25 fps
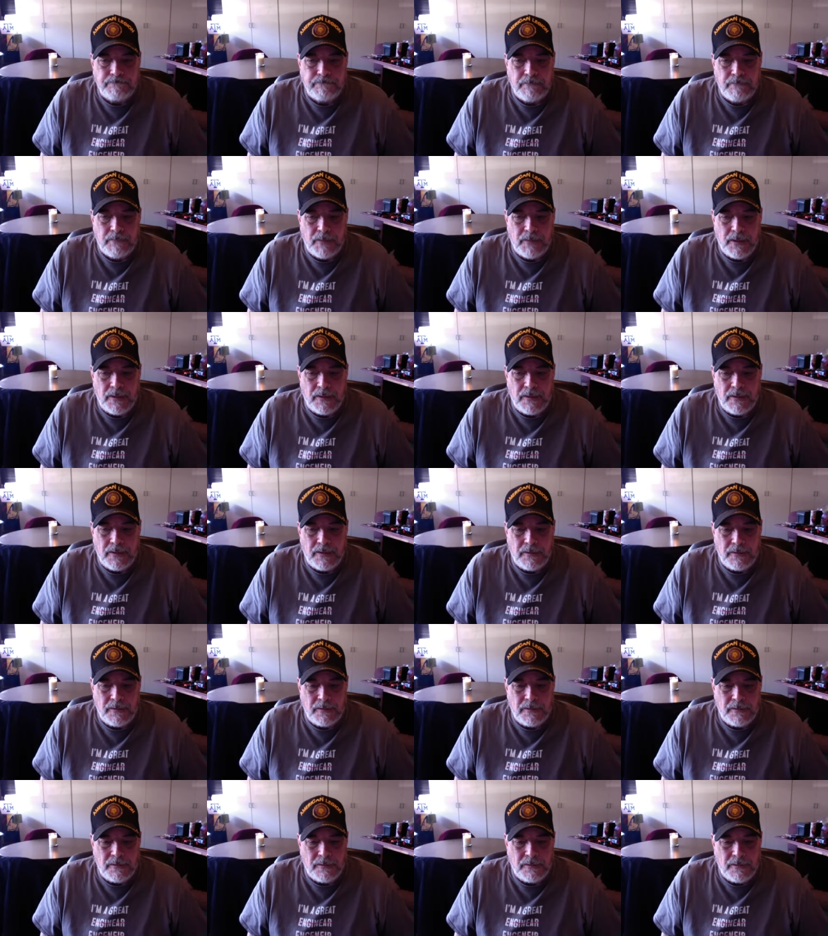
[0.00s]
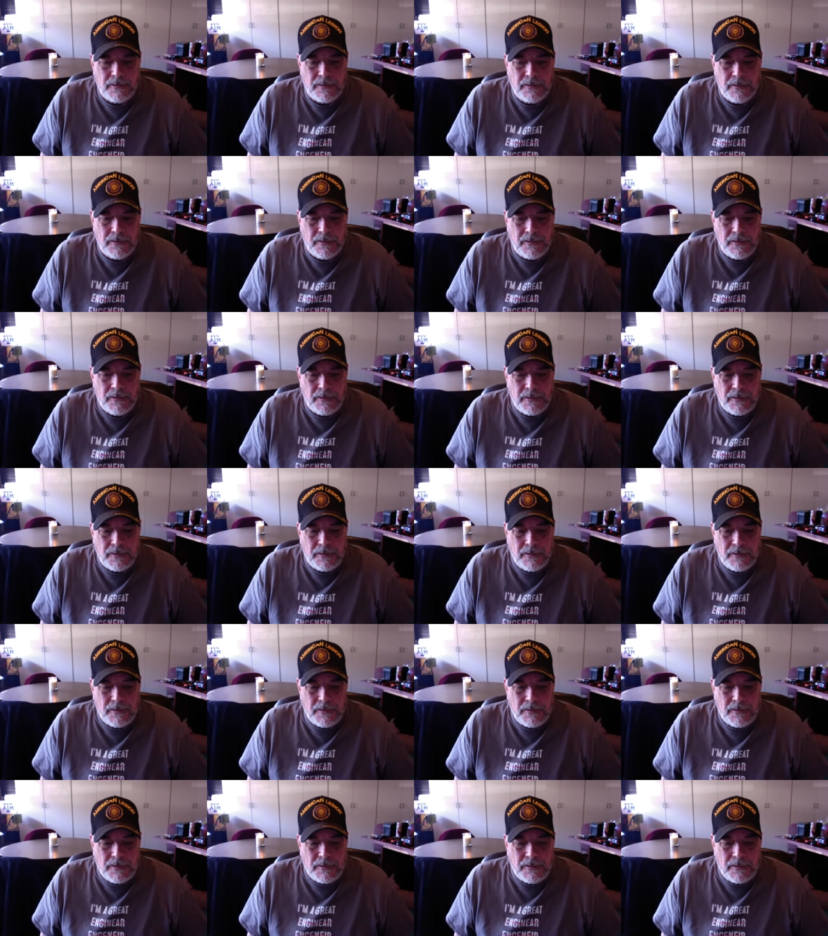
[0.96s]
uh,
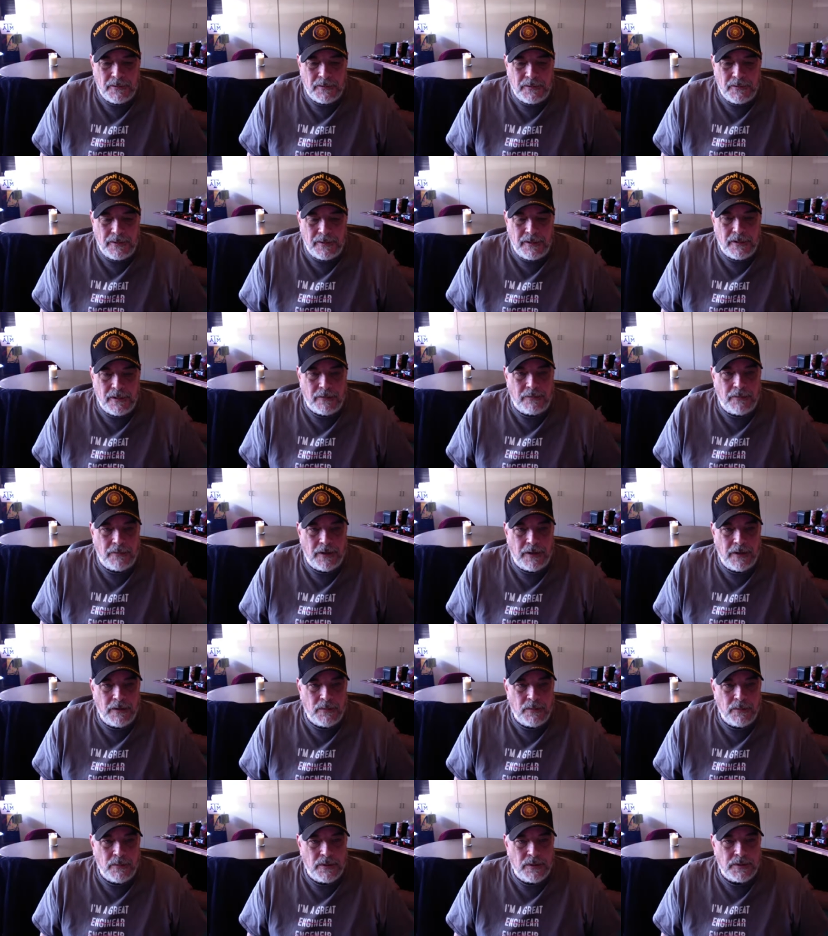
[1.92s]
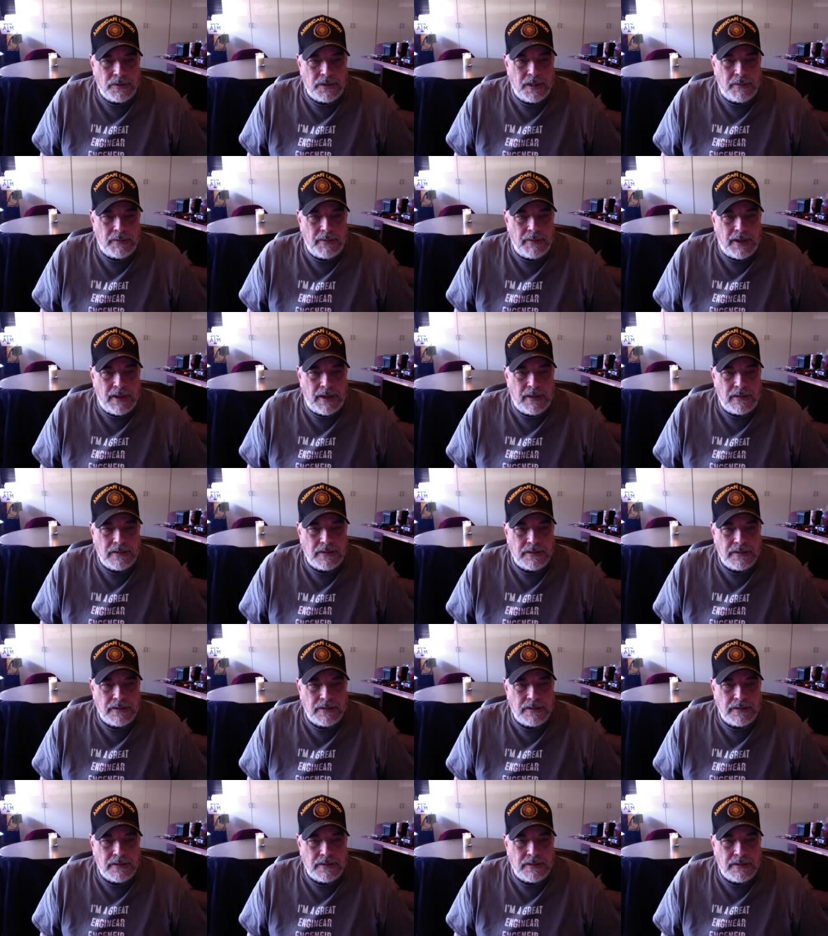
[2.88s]
interfered with somehow.